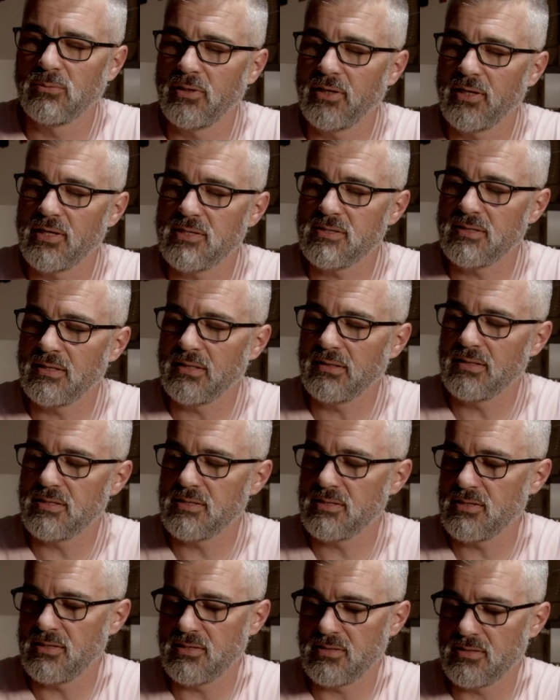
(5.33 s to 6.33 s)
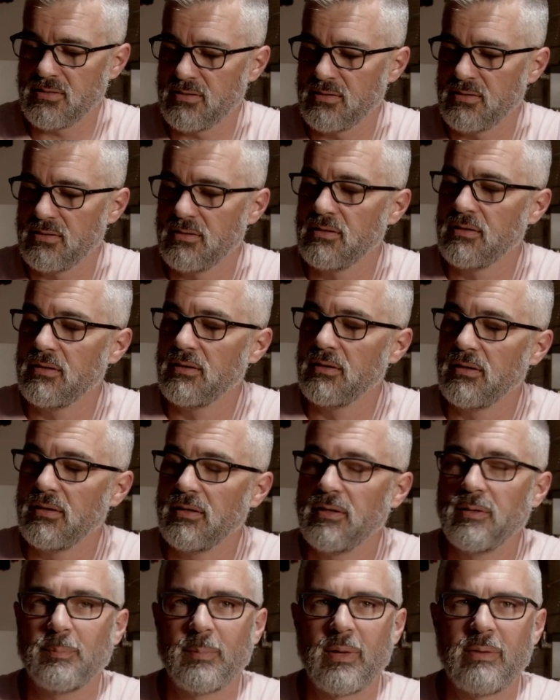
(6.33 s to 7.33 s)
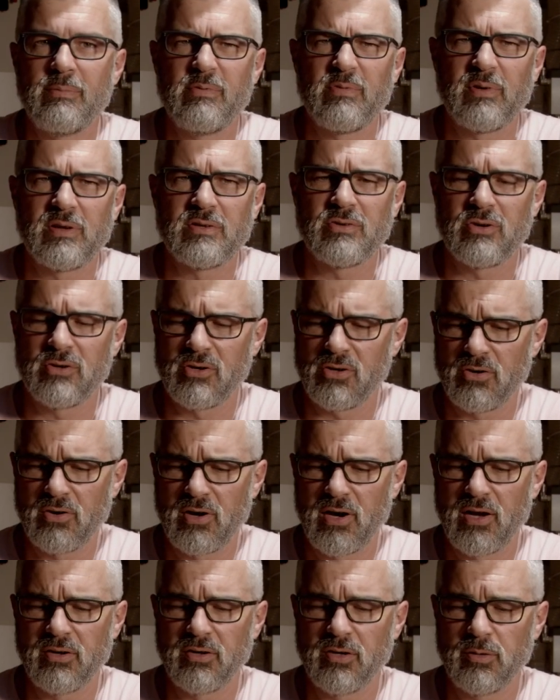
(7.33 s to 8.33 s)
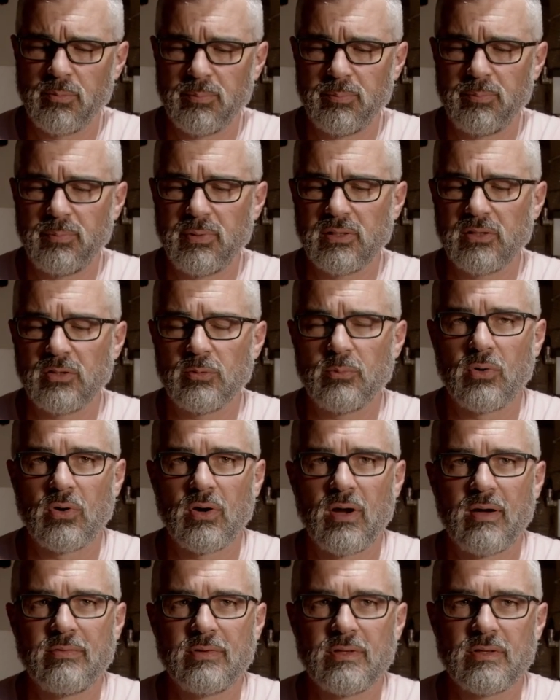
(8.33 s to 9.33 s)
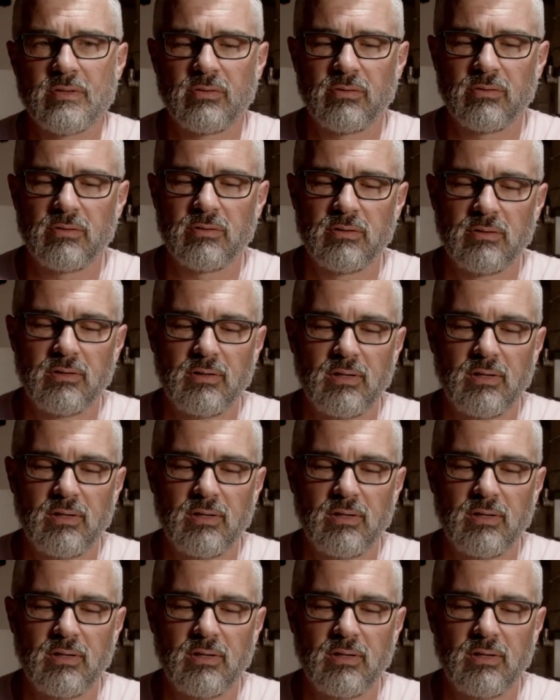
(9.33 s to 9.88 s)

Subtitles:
What do you guys think this is? Maybe if I turn it around, it'll be a little more obvious.